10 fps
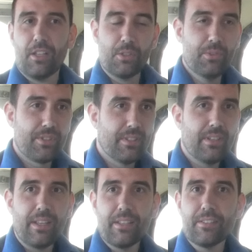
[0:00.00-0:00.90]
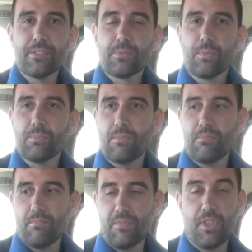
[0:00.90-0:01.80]
Lucid is
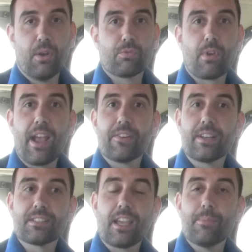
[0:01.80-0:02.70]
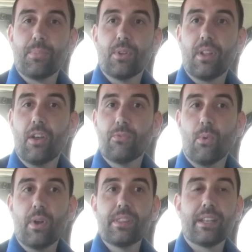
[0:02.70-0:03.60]
the rare example of
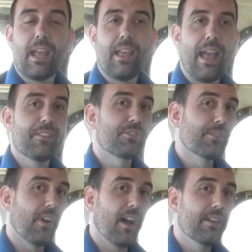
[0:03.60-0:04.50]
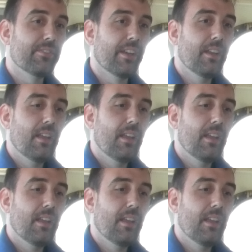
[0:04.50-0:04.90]
one that has survived,